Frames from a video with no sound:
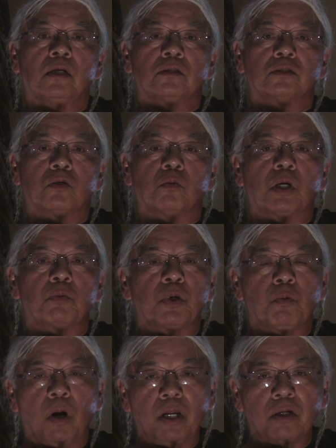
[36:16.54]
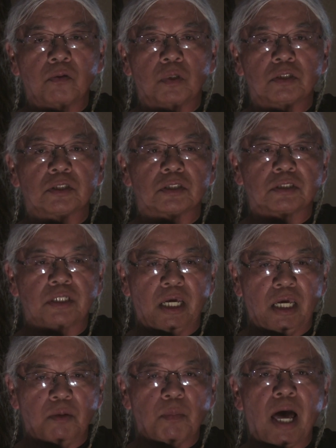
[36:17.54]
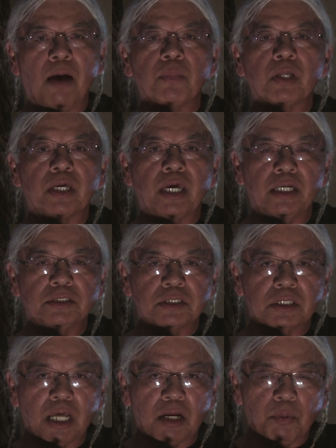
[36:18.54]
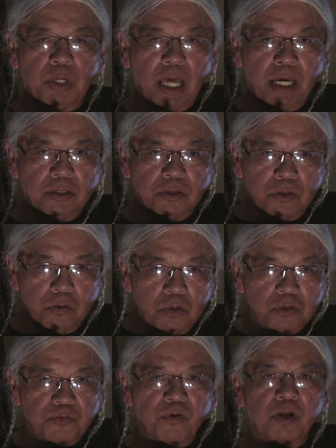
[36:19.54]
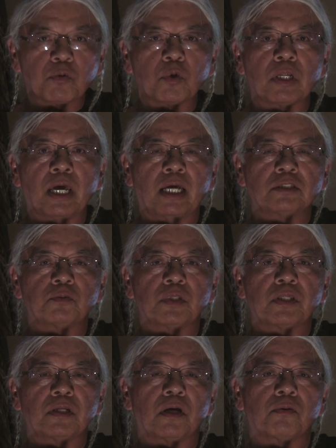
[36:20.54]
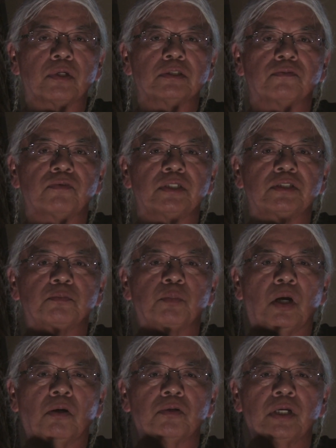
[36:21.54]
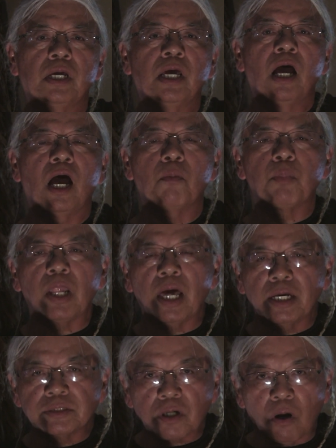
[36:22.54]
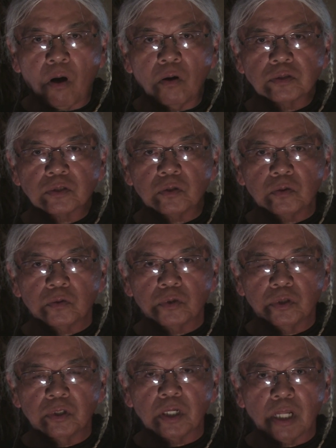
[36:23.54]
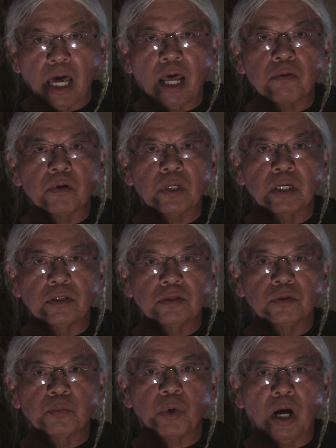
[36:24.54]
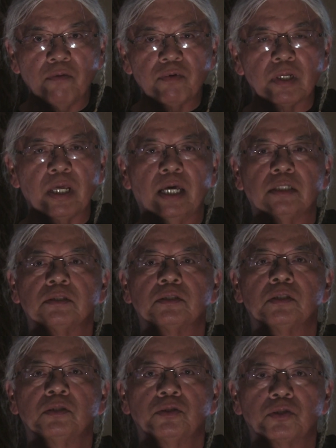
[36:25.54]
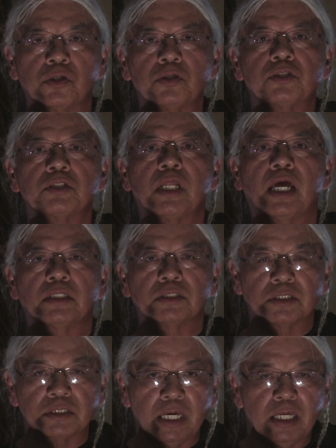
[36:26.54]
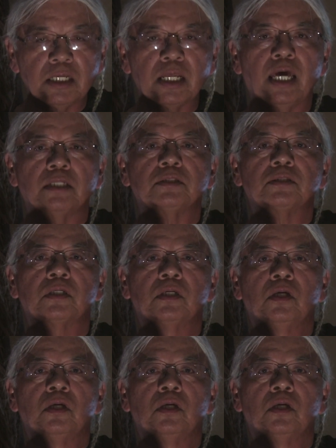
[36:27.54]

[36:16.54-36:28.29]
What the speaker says: So what we wanted was the same application that applied to those federal lands within our reservation boundary applies also unilaterally to private lands, church lands, state lands.